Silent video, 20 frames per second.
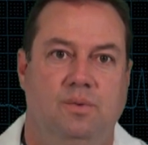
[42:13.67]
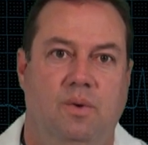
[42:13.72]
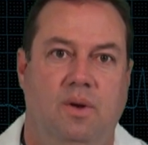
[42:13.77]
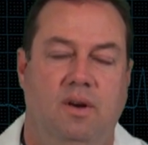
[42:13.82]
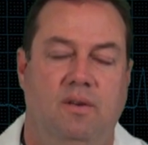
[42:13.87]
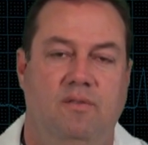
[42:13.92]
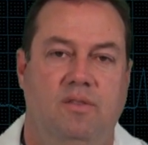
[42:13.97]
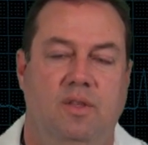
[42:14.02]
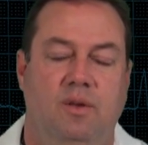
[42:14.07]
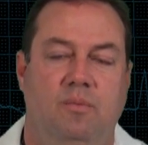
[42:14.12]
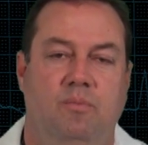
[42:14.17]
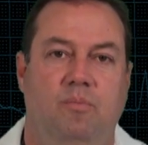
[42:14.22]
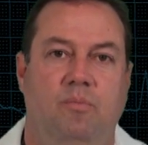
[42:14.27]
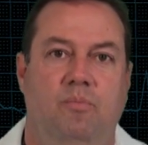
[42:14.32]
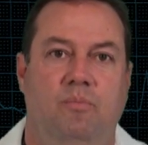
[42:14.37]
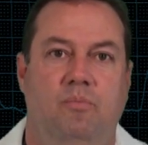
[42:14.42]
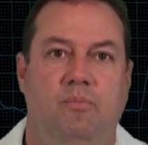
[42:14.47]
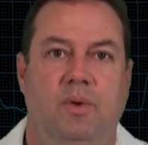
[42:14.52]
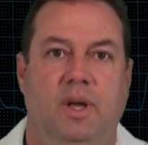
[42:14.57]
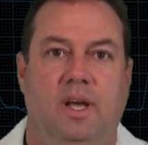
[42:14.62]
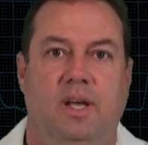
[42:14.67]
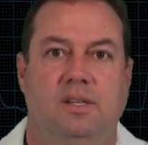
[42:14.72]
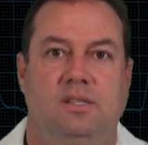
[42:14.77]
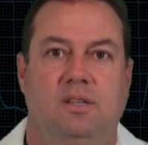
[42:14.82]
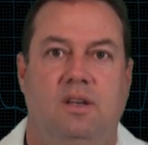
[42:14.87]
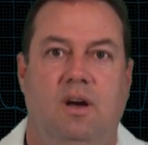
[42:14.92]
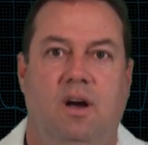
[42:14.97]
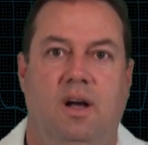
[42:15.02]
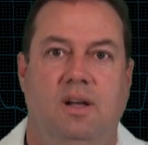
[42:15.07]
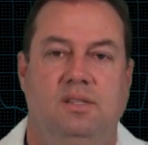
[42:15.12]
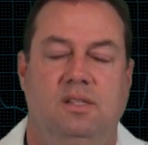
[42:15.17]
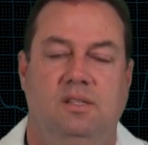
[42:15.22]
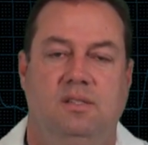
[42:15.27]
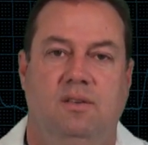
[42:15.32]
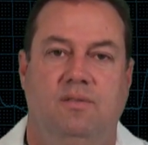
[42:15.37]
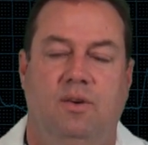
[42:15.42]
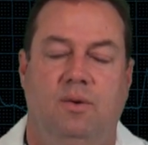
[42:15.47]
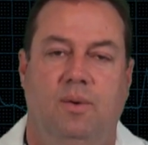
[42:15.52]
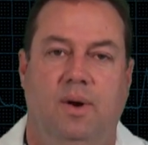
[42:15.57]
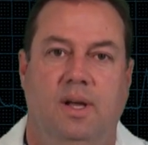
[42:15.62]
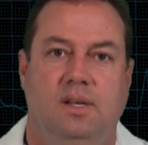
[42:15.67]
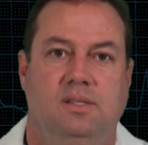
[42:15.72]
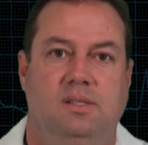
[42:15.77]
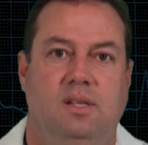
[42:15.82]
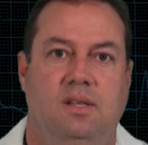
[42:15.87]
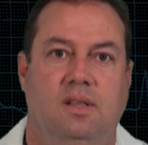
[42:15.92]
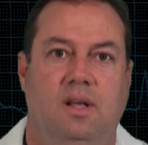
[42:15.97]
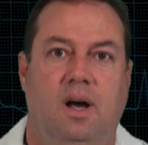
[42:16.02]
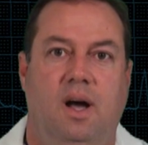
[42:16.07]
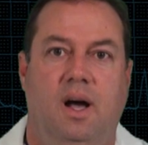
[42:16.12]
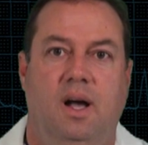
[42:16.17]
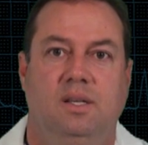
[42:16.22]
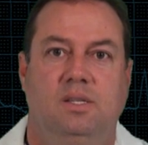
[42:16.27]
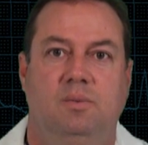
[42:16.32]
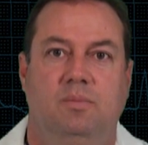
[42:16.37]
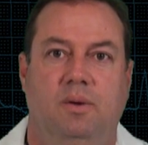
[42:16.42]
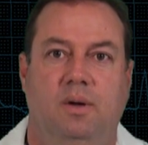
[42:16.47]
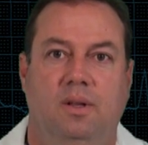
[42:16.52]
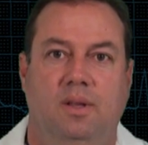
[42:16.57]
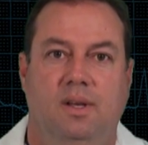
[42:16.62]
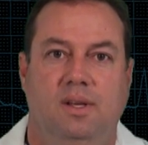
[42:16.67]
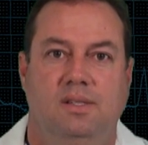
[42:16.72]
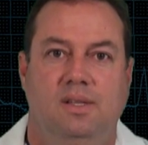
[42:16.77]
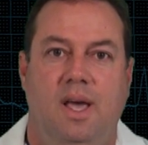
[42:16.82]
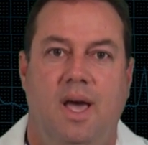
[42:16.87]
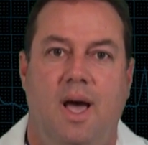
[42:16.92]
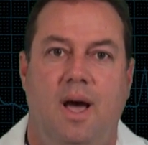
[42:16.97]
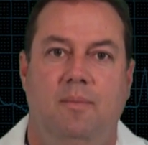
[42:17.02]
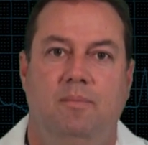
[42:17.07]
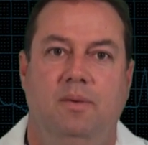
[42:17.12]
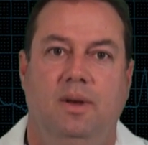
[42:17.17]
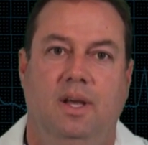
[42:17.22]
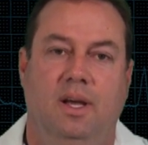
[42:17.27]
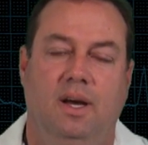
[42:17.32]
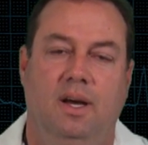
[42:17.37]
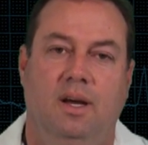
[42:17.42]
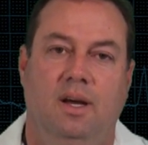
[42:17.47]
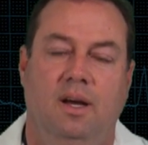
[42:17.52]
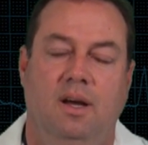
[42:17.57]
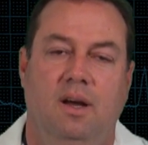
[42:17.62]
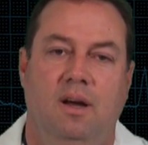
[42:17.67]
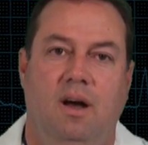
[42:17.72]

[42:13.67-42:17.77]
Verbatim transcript: one of the biggest causes of arrest in the hospital is apnea,